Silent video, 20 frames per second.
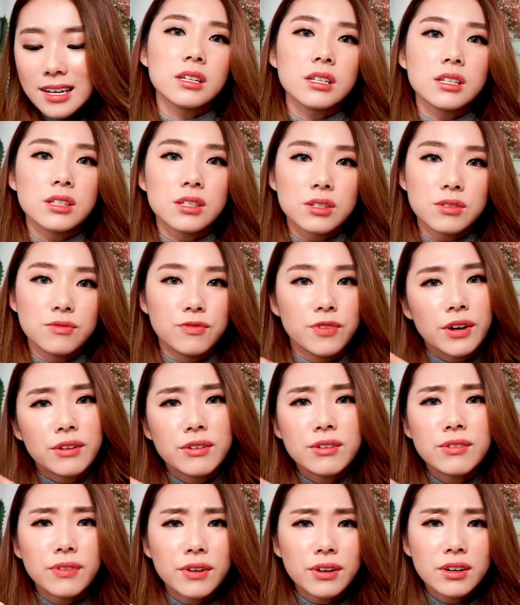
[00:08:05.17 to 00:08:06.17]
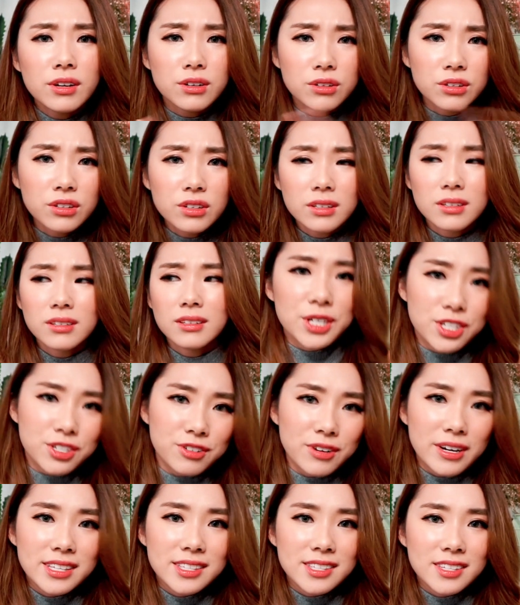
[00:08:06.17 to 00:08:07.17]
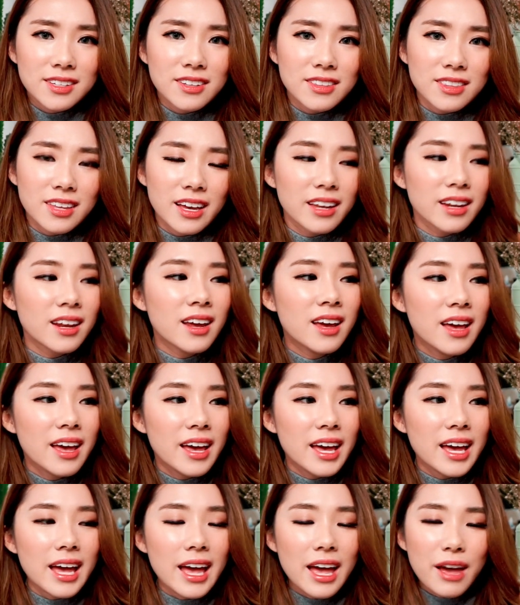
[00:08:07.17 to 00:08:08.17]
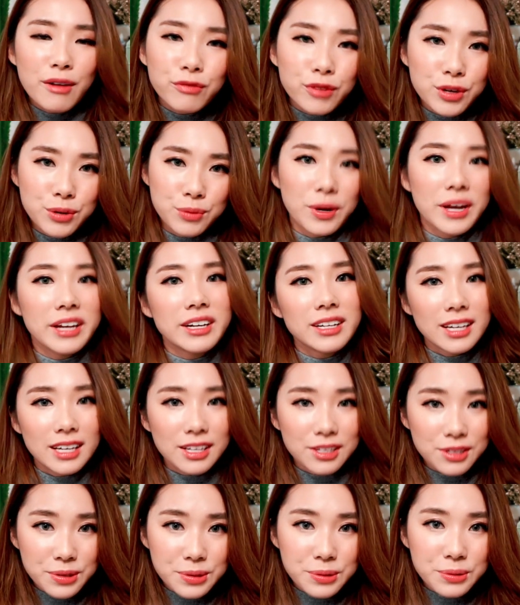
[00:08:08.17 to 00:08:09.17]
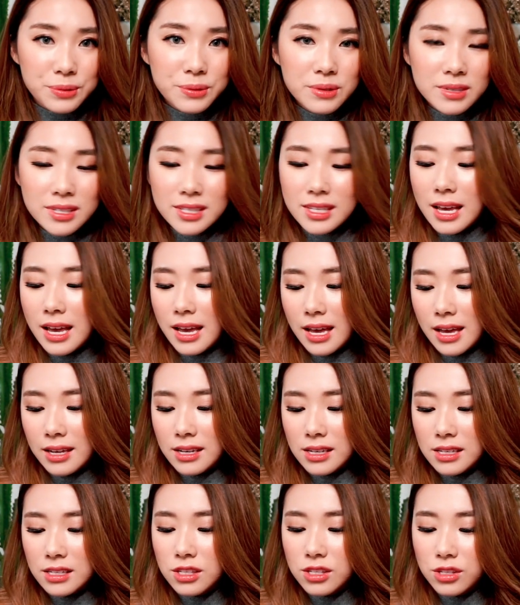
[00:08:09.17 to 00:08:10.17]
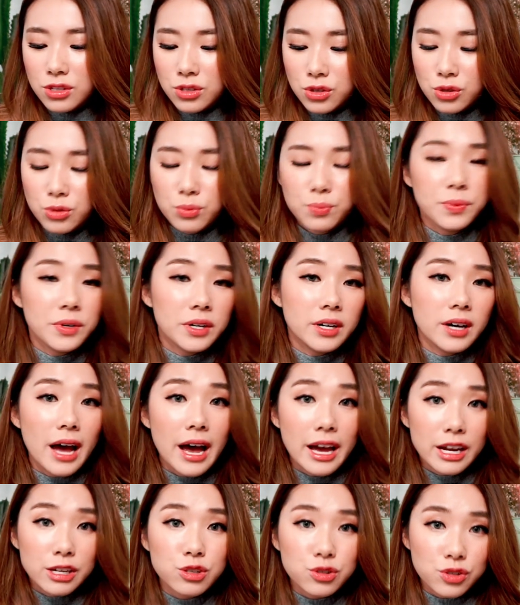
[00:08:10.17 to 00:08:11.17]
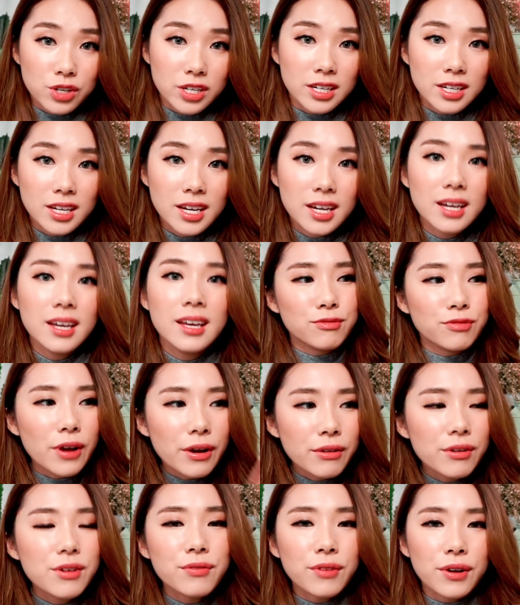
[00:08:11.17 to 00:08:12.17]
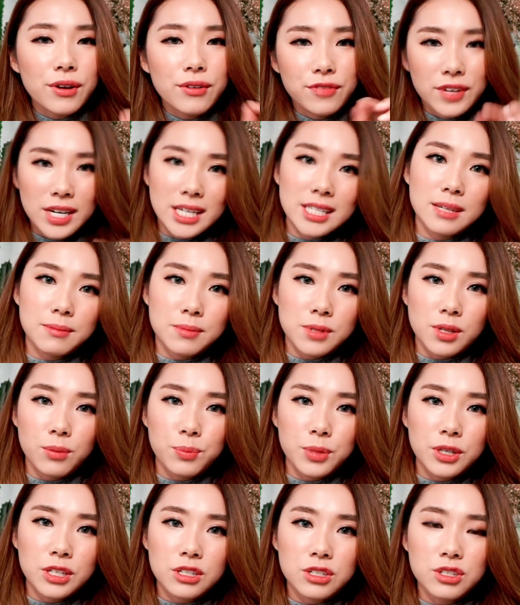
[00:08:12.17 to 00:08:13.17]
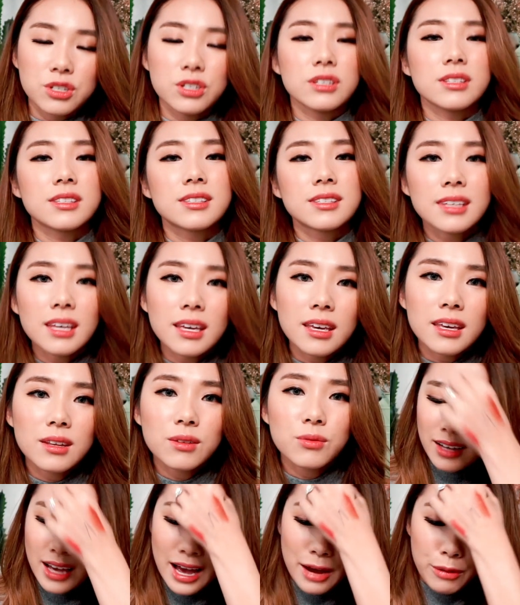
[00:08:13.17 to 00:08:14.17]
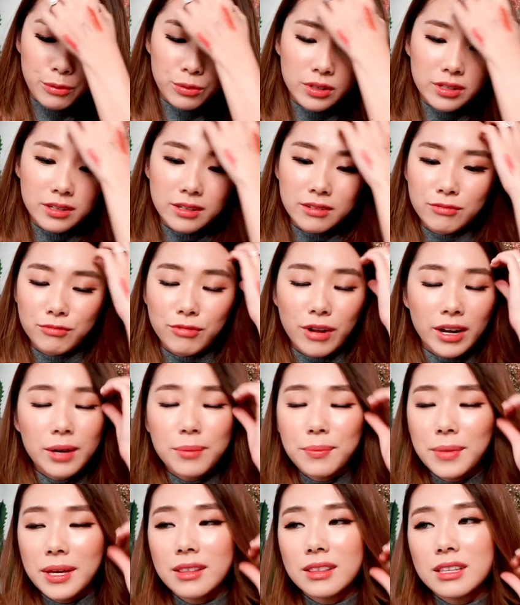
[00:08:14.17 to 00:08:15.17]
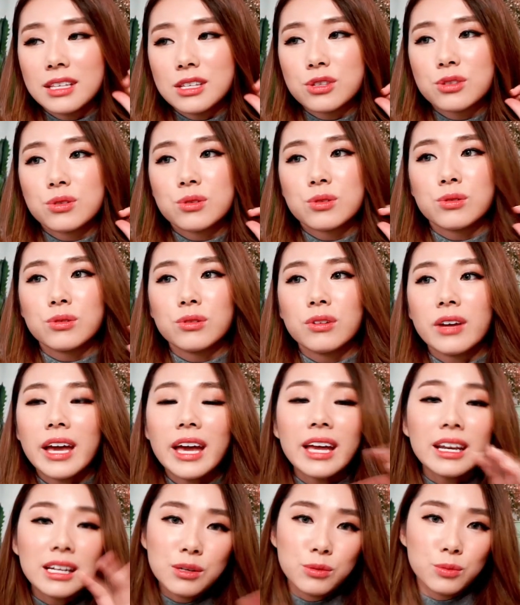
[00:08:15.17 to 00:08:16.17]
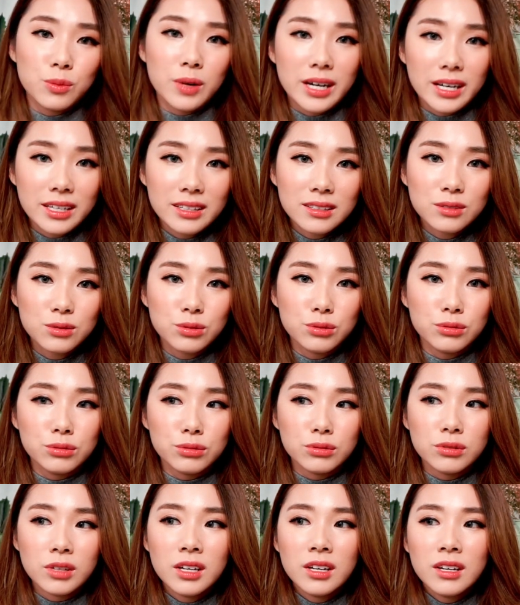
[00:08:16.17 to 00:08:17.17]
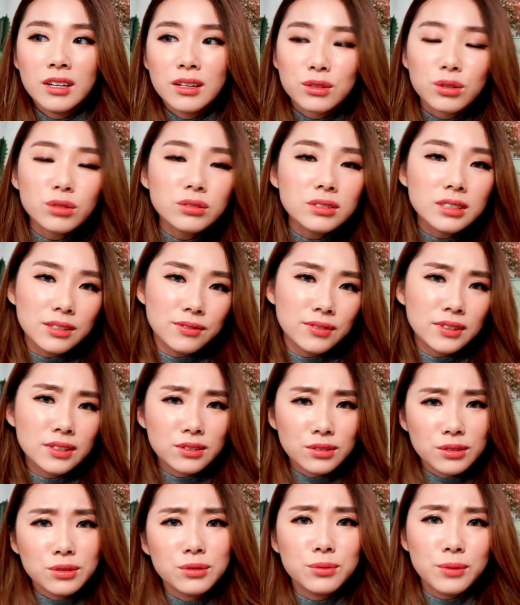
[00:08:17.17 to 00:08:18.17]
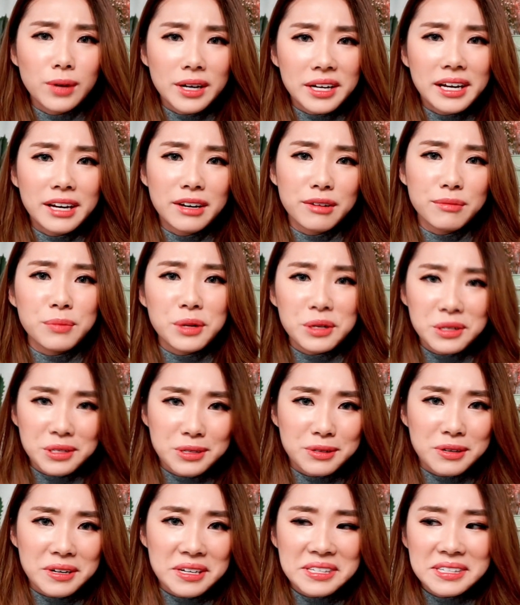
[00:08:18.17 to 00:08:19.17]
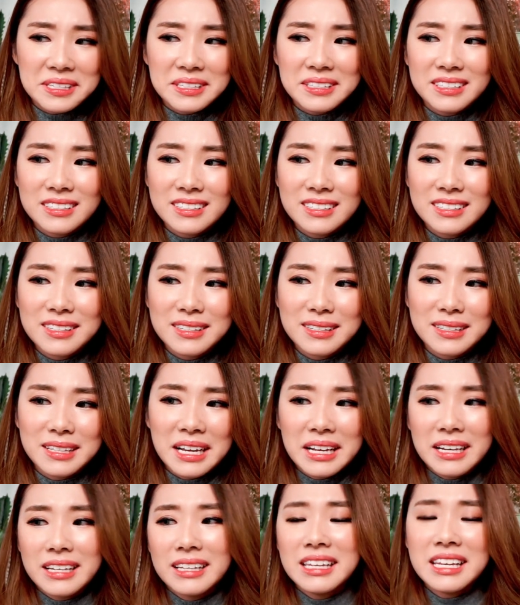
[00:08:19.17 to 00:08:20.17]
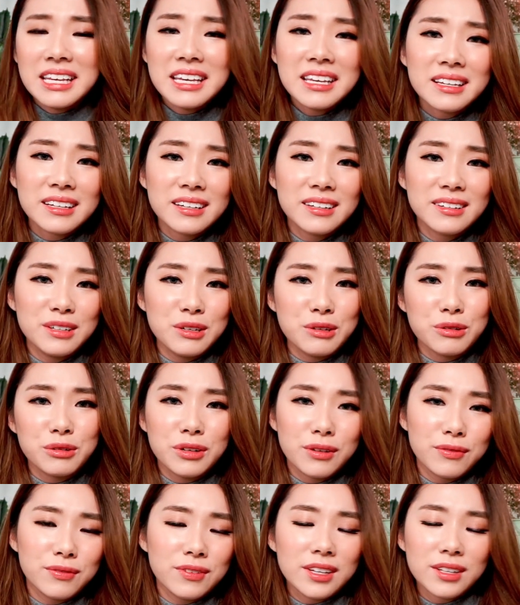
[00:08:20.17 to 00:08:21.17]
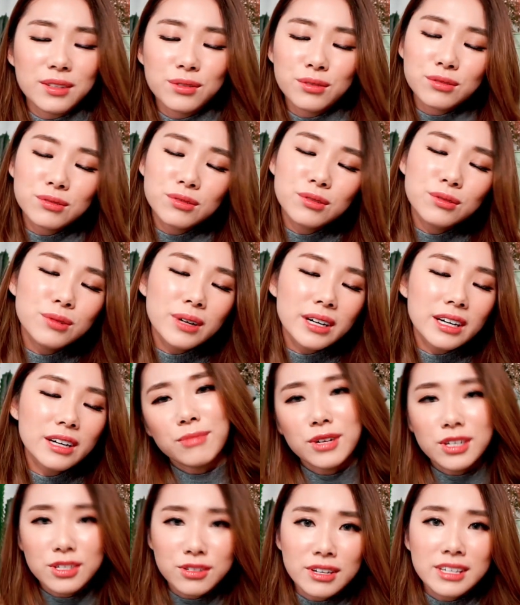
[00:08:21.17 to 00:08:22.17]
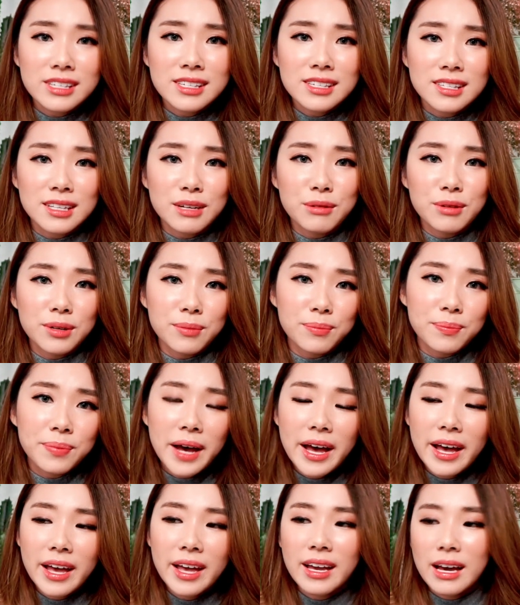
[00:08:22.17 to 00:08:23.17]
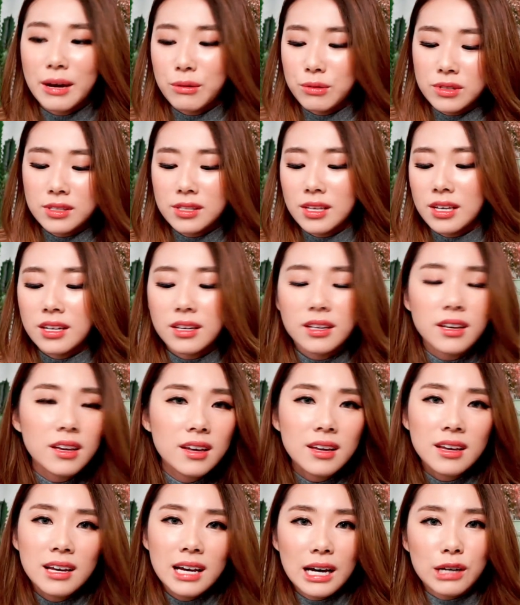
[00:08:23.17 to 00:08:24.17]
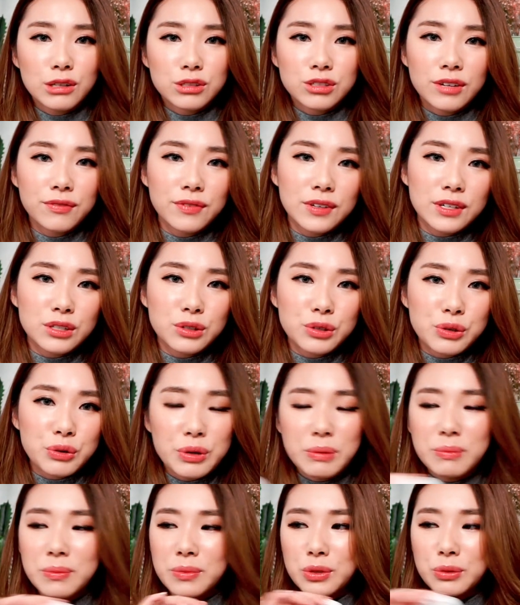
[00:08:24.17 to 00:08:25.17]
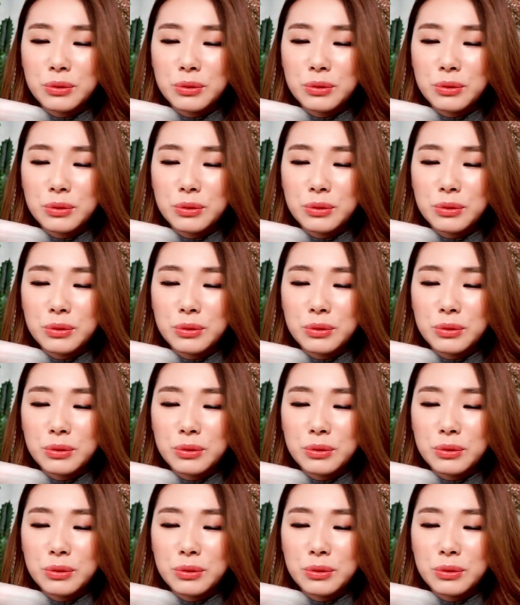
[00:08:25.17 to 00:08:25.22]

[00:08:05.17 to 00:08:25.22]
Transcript: It is very, very good moisturizer that everyone can use, and it's super hydrating, very, very fast absorbing to your skin. I would recommend this to anyone who don't even know what kind of moisturizers they need. You know, if they don't know what moisturizers they want to buy, I would say Ultra Facial Cream.